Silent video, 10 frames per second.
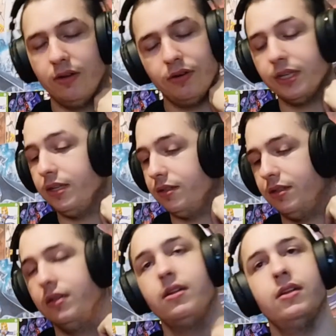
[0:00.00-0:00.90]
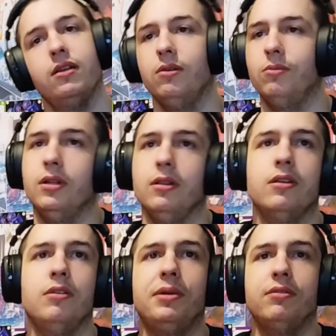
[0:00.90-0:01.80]
Okay,
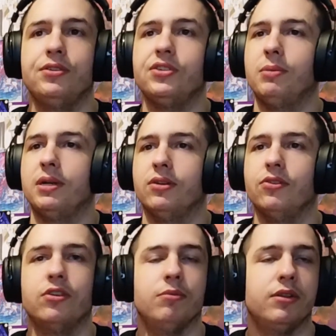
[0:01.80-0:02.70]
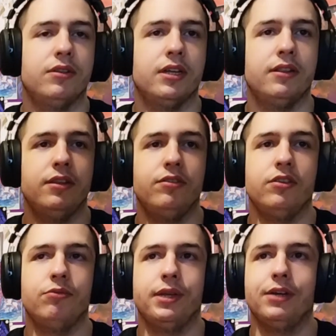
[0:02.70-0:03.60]
well, a bit of a shame I can't comment that this
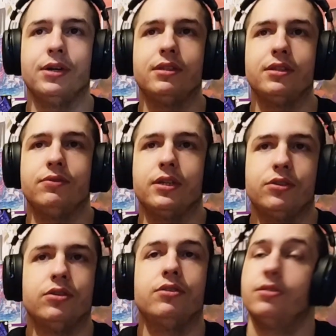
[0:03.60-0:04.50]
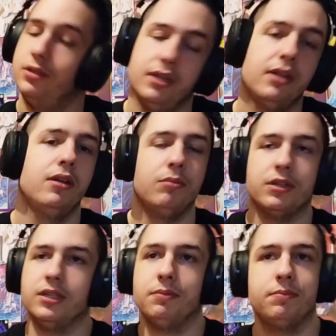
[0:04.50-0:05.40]
is really great and very cute.
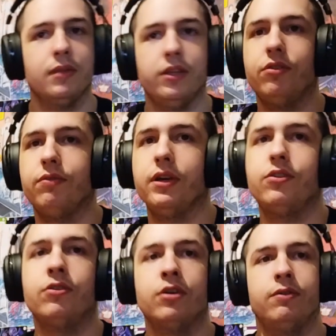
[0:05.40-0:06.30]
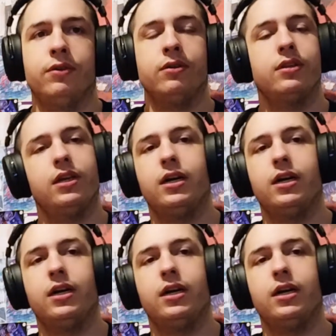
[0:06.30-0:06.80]
But yeah, it's a very cute cover.